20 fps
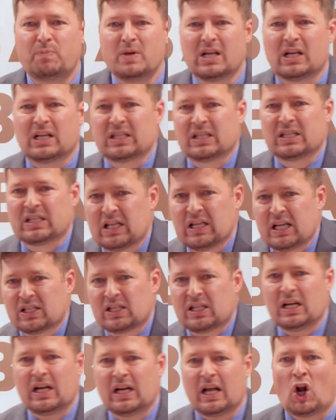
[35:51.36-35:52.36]
be
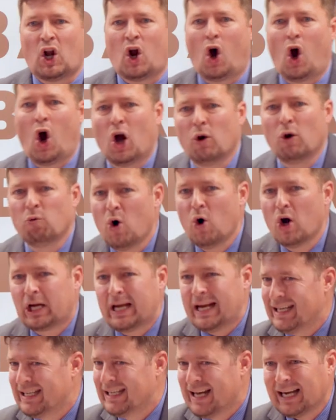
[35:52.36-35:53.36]
consistent and
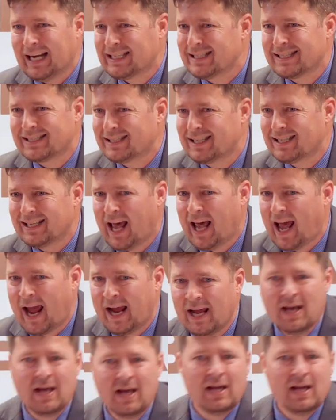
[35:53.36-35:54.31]
hardworking, not just today,